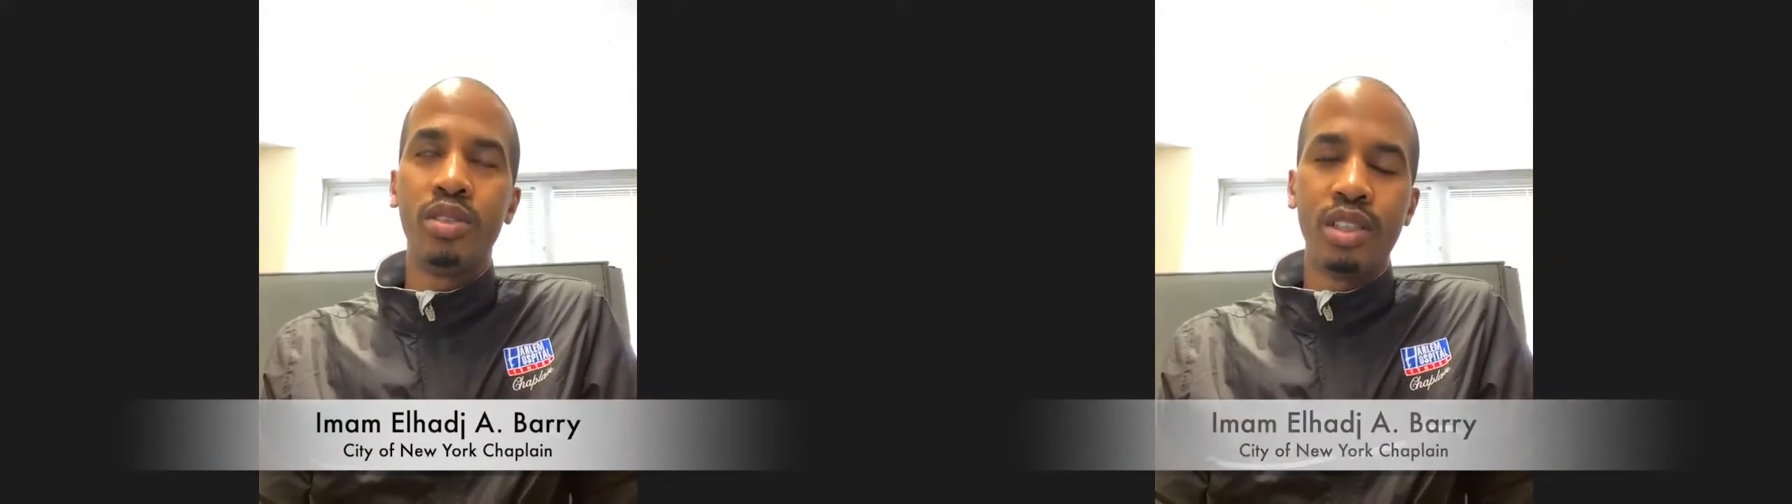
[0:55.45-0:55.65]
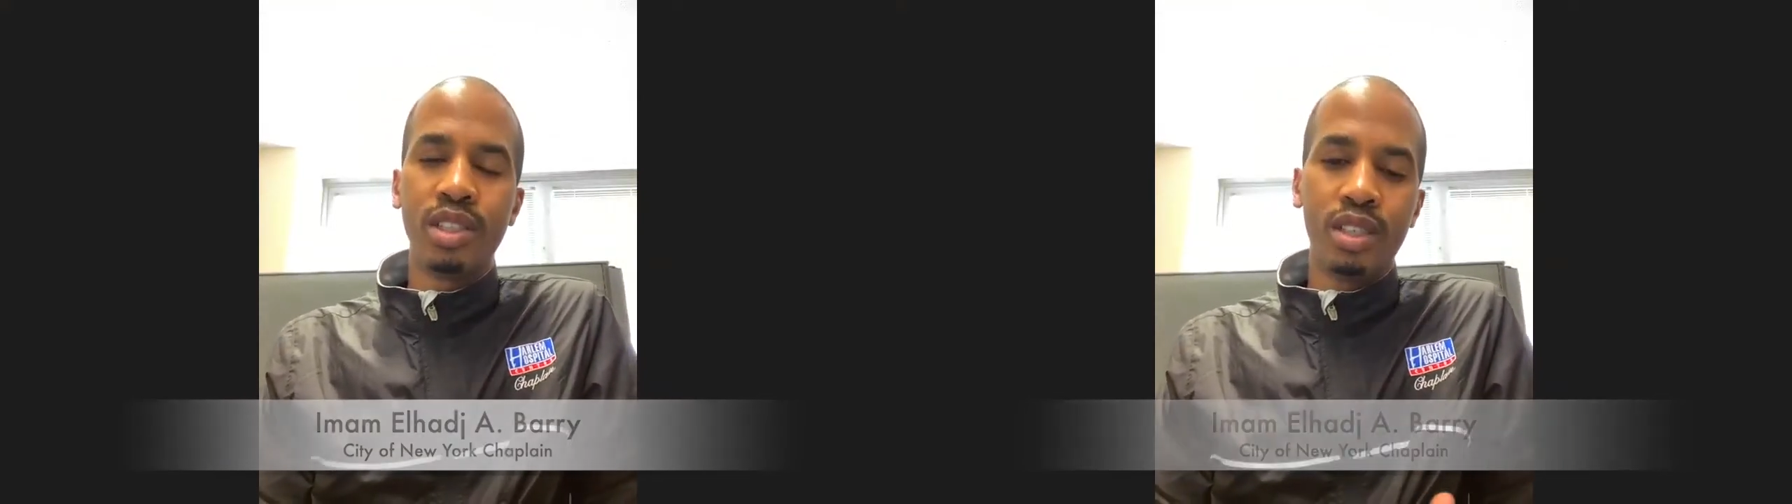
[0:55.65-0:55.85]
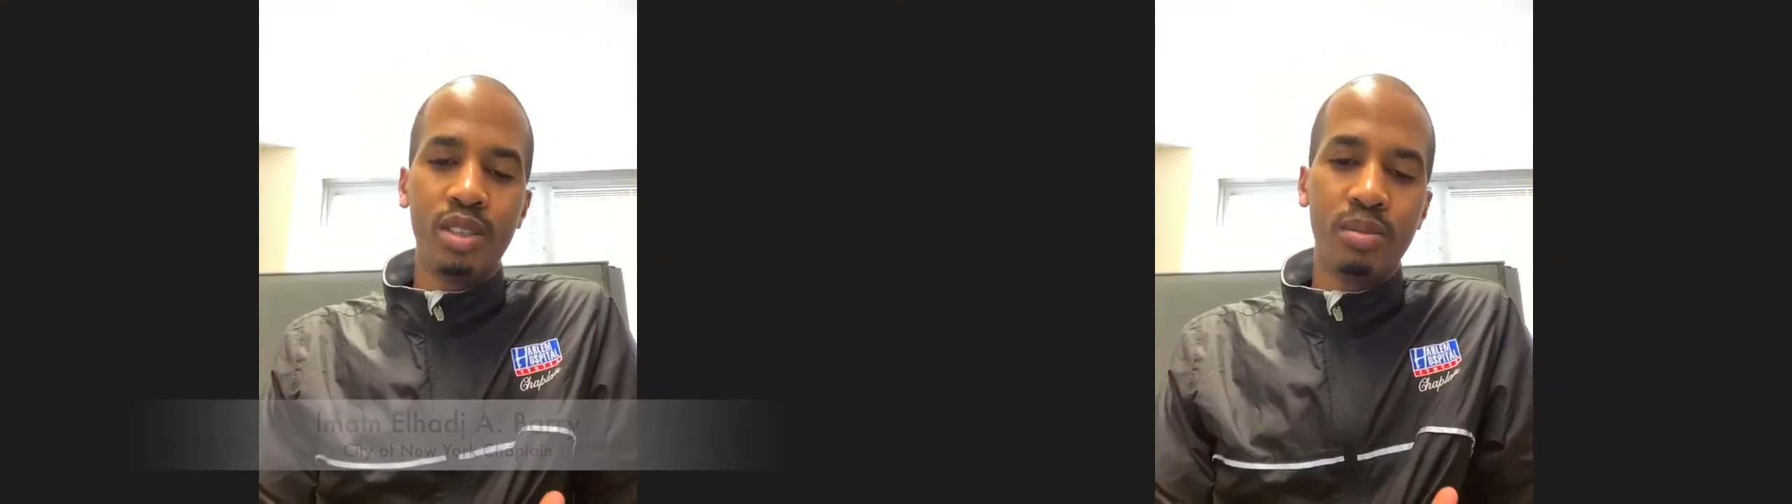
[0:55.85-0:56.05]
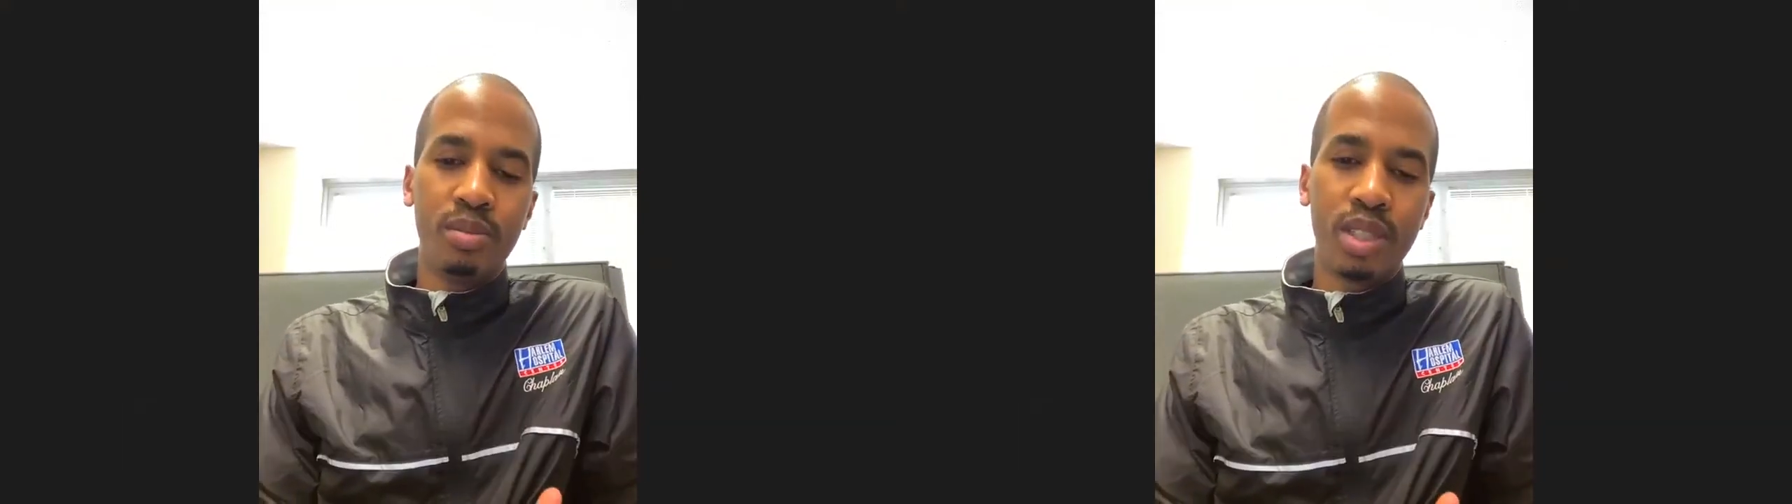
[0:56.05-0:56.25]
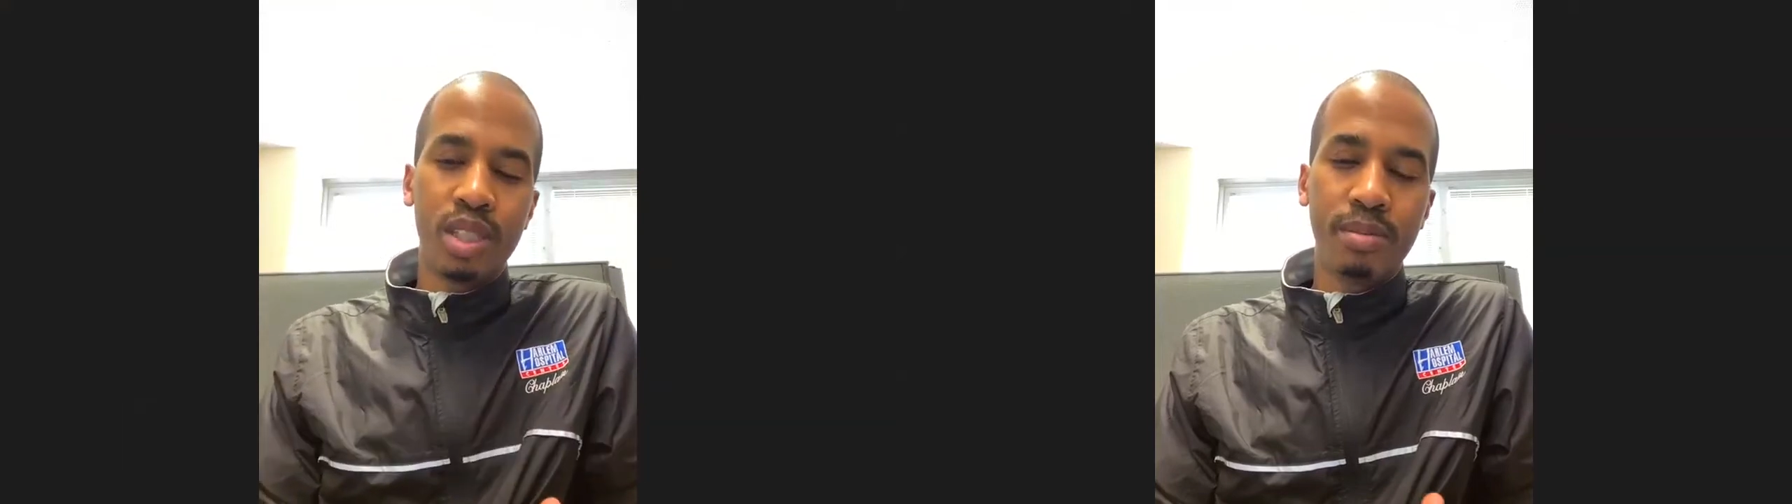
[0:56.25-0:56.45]
understand the
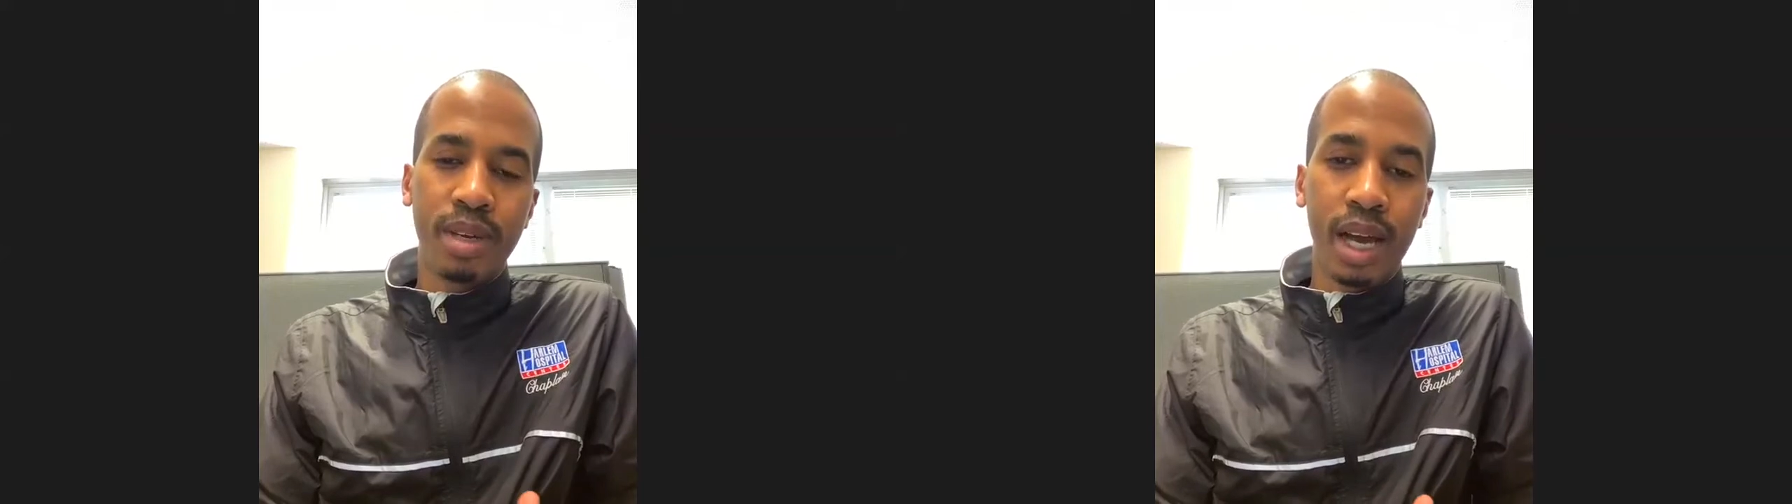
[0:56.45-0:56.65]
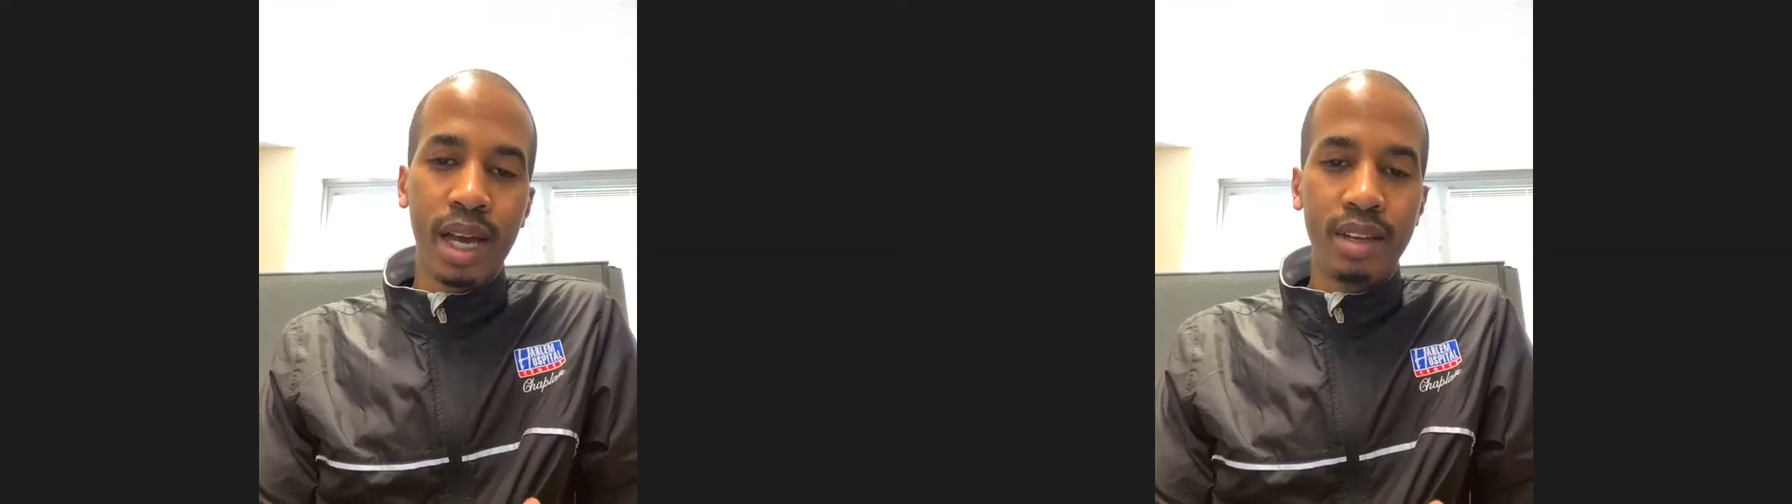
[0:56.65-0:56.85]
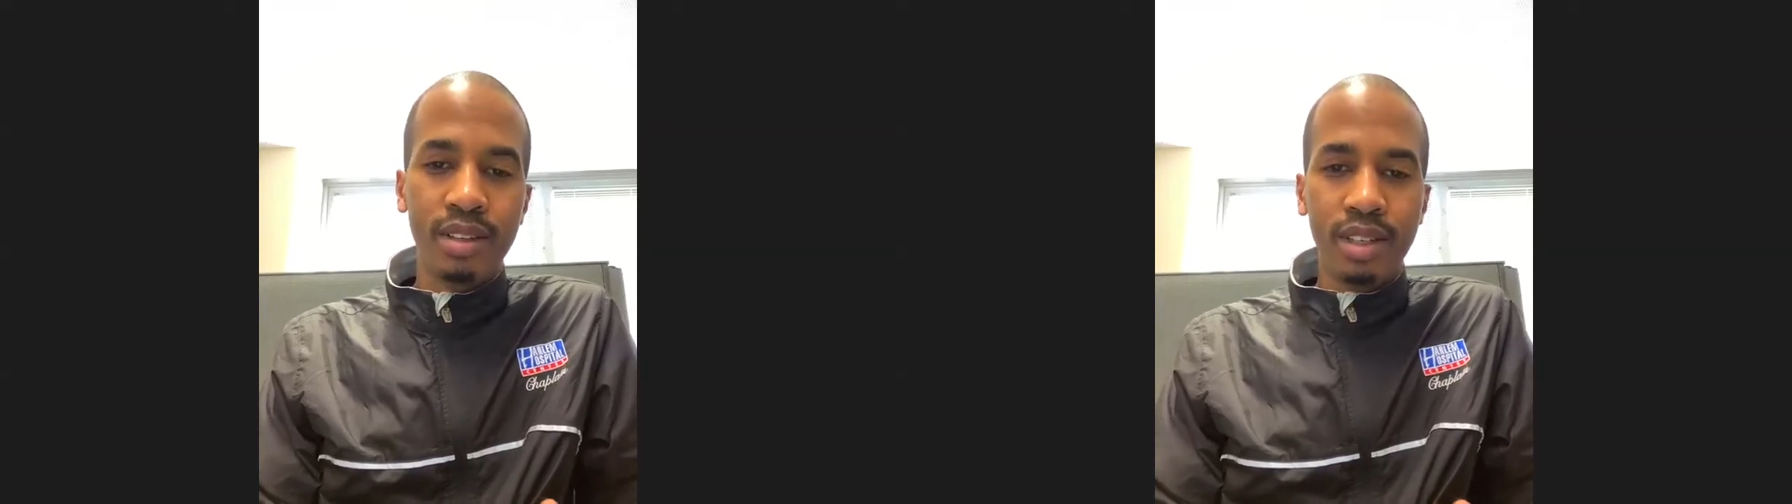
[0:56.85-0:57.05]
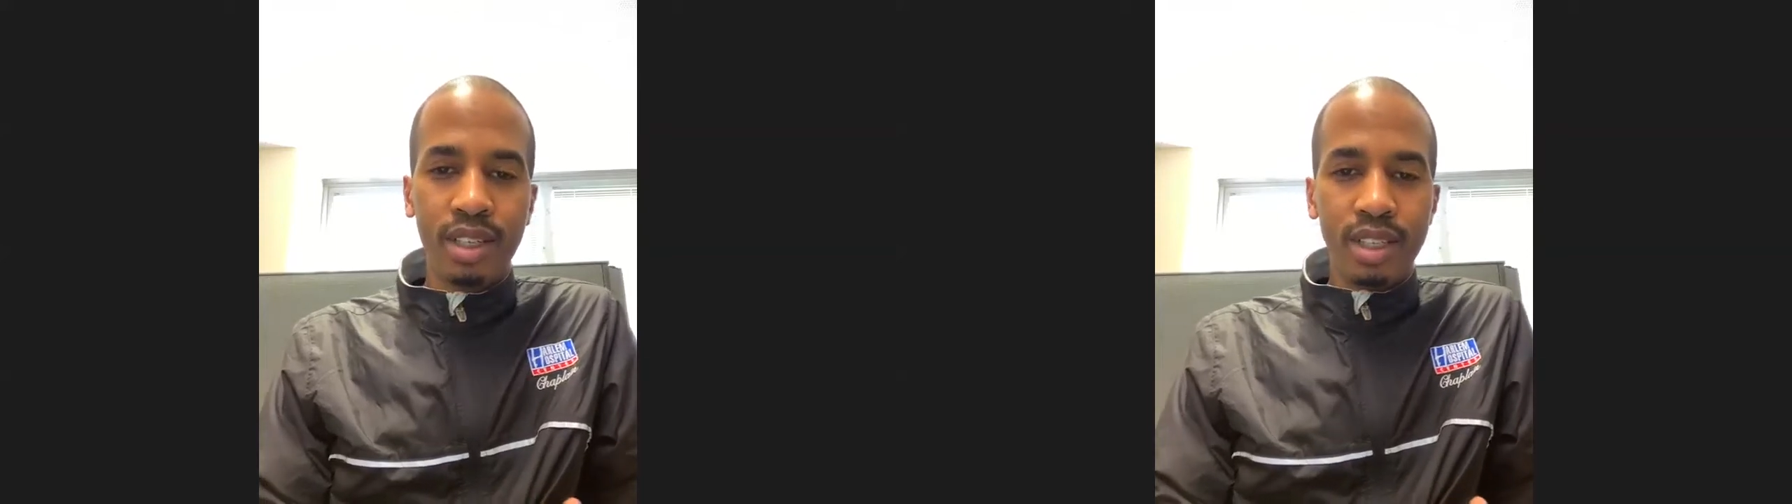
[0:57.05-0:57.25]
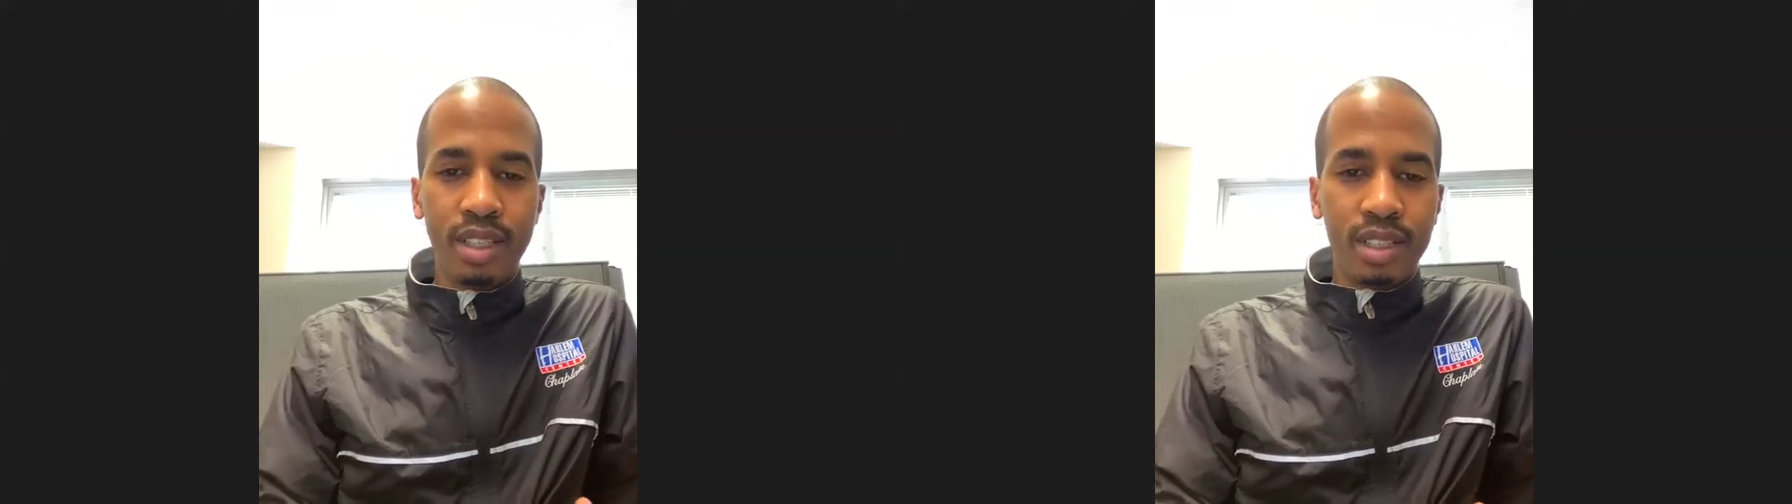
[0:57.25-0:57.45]
Muslim calendar
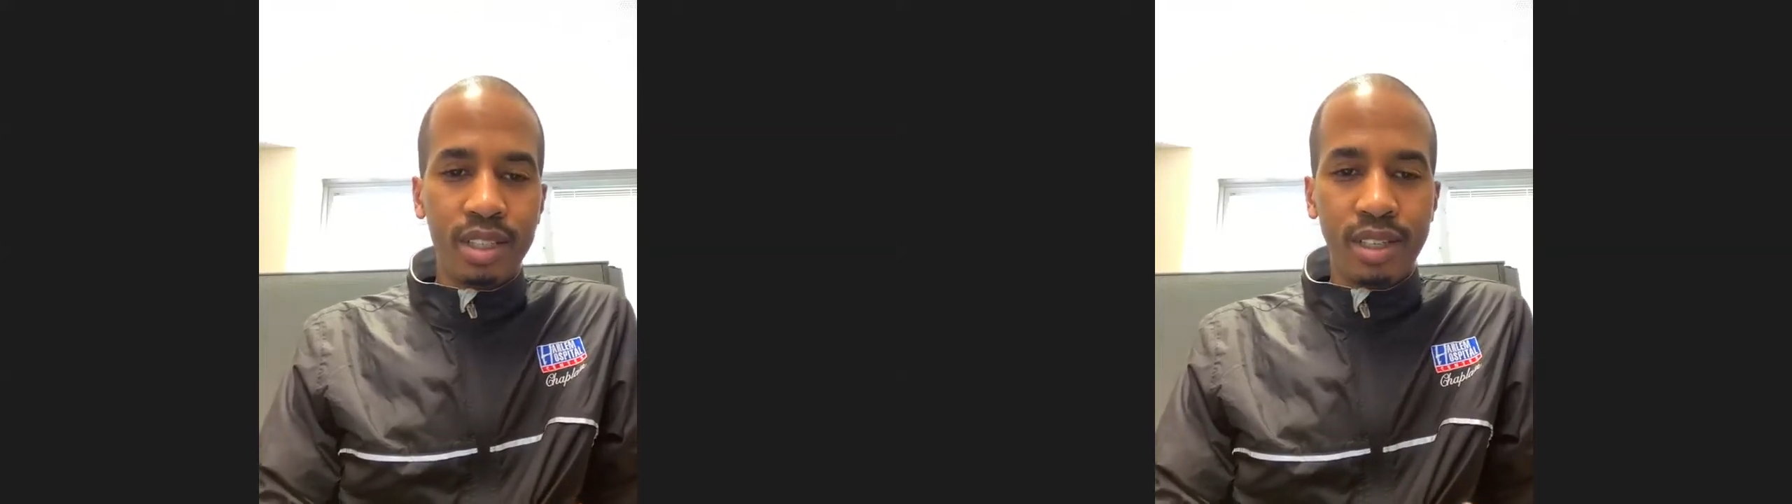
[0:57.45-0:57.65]
is